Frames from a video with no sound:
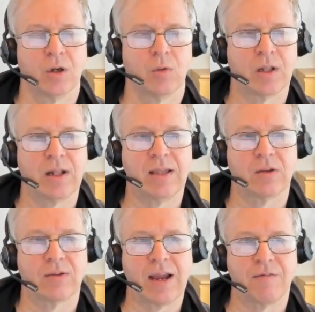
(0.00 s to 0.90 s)
with
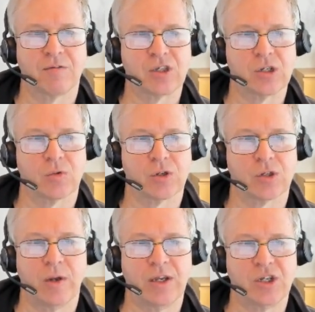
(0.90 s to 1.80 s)
later drivers. This was
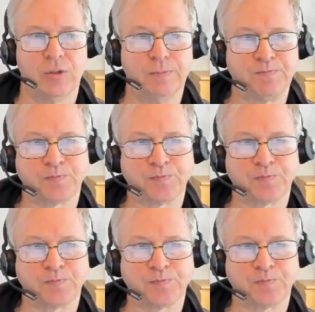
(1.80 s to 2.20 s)
no issue,